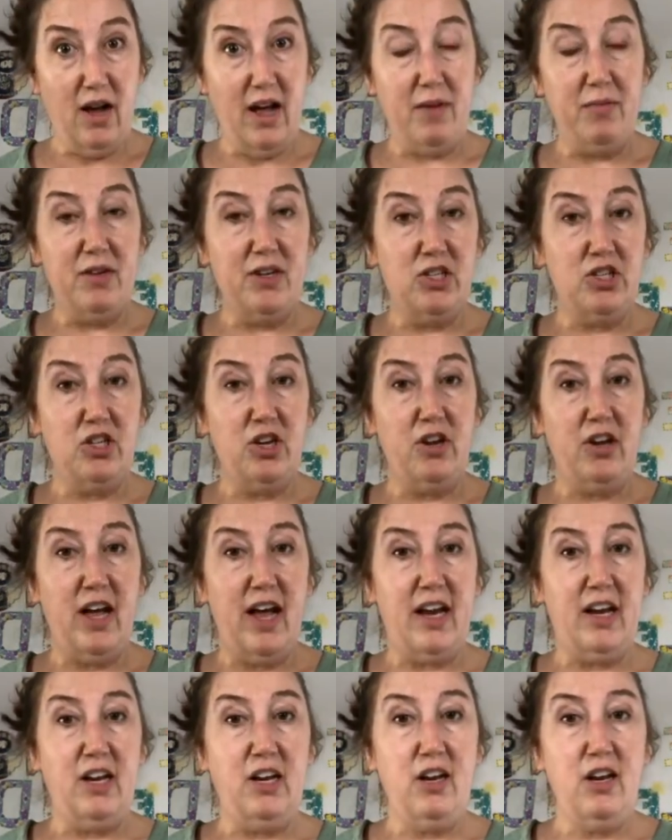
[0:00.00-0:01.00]
I'm going to show you
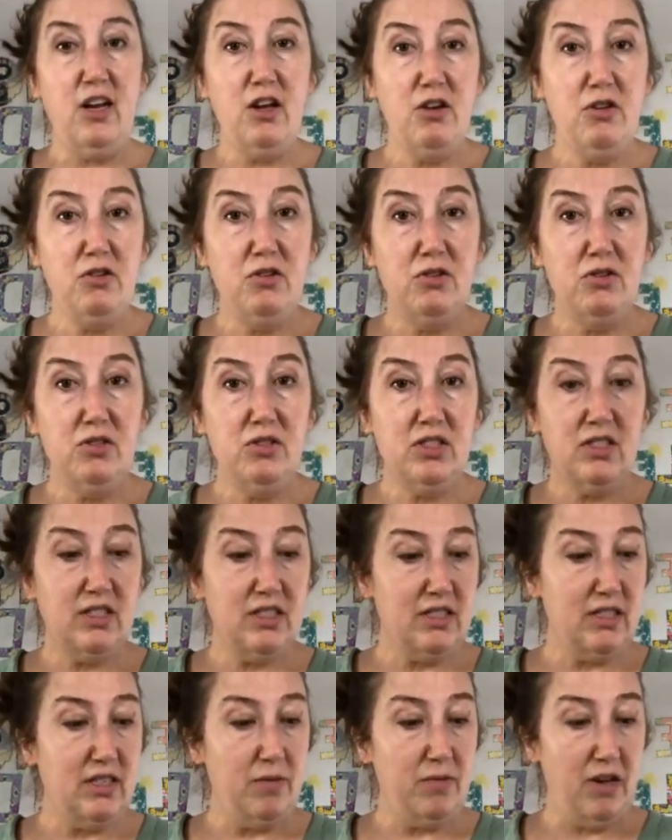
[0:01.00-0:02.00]
how to use
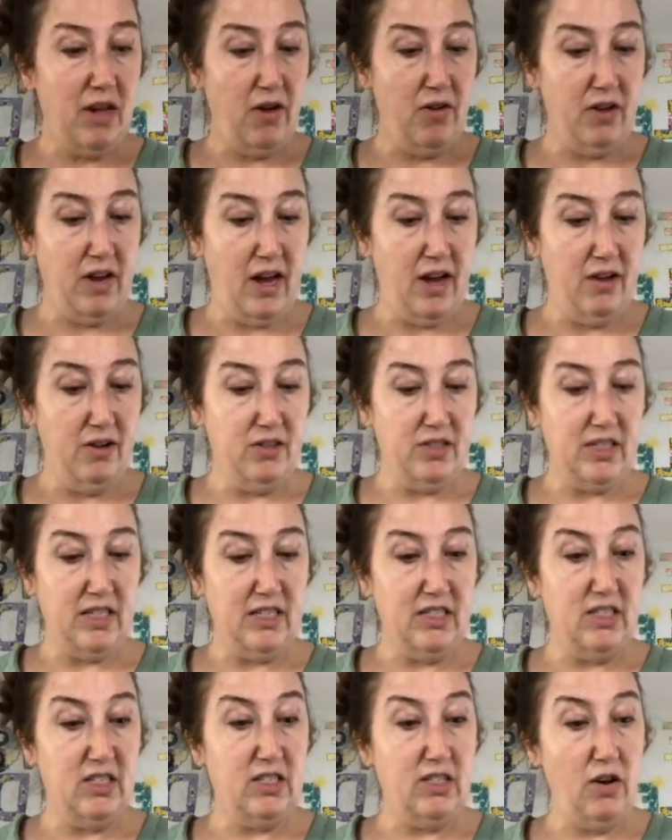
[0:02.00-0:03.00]
some yo-yos
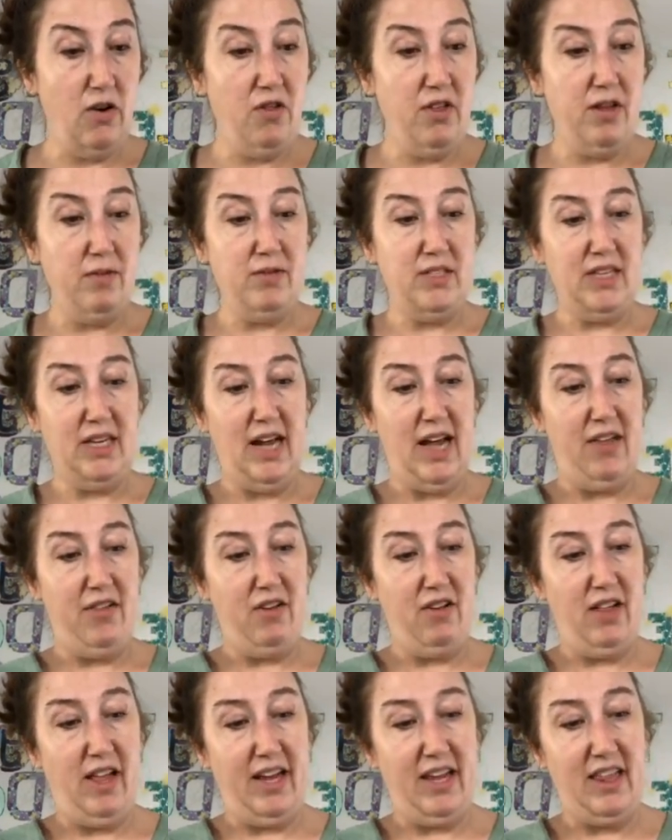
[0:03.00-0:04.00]
and sew them
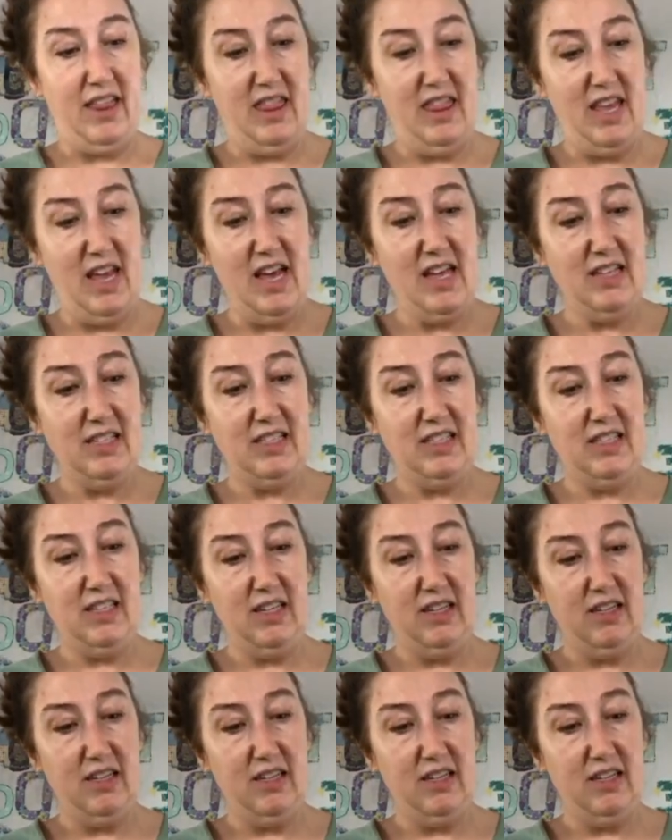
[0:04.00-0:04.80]
together like this